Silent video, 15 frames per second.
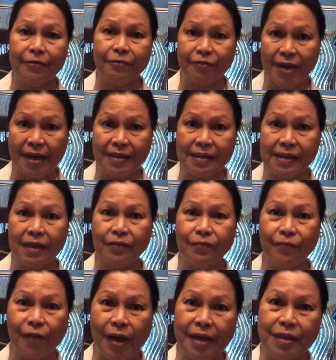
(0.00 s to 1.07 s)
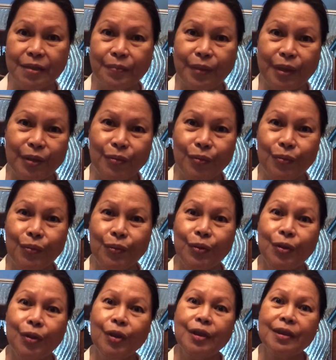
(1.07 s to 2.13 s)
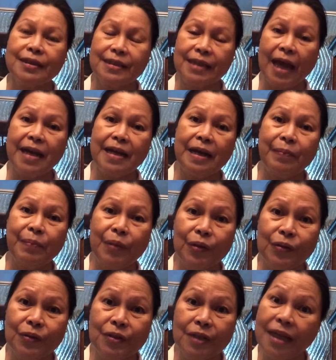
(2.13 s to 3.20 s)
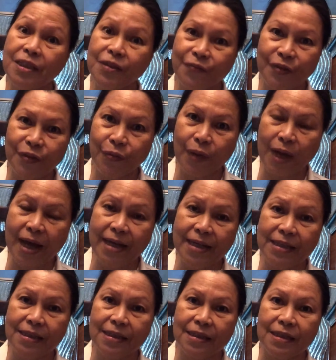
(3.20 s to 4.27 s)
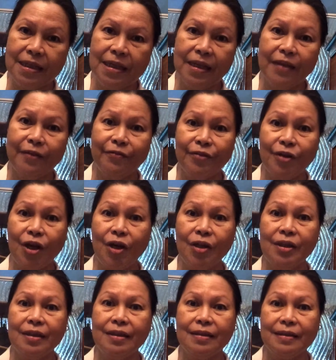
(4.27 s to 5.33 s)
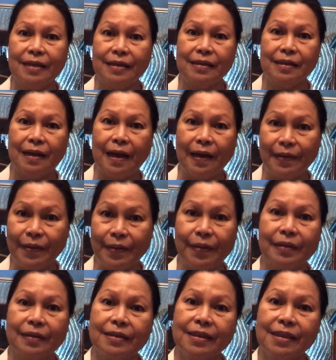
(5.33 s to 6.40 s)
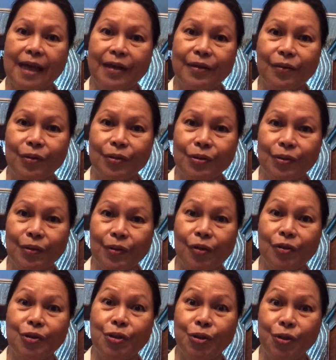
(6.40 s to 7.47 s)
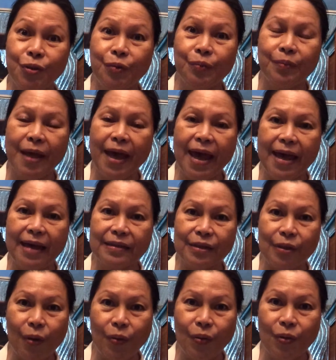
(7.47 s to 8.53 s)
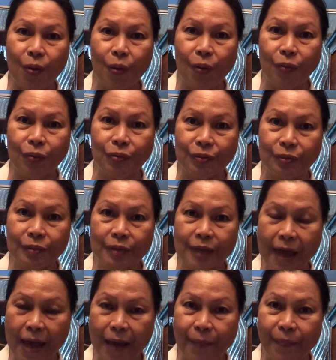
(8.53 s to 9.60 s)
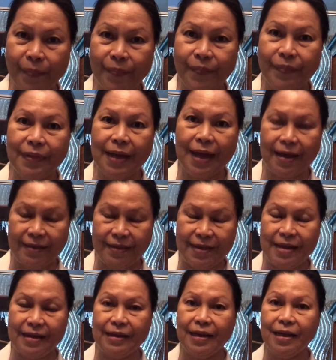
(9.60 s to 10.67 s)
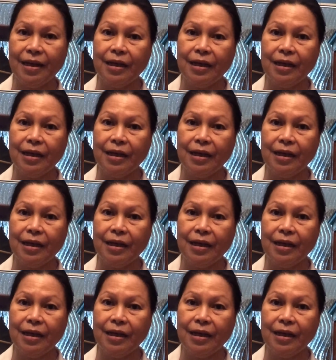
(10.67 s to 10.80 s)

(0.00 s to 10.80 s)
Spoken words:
friends advised me to sign up on TransferWise. If not, there's another site also called Zoom, XOOM, I think,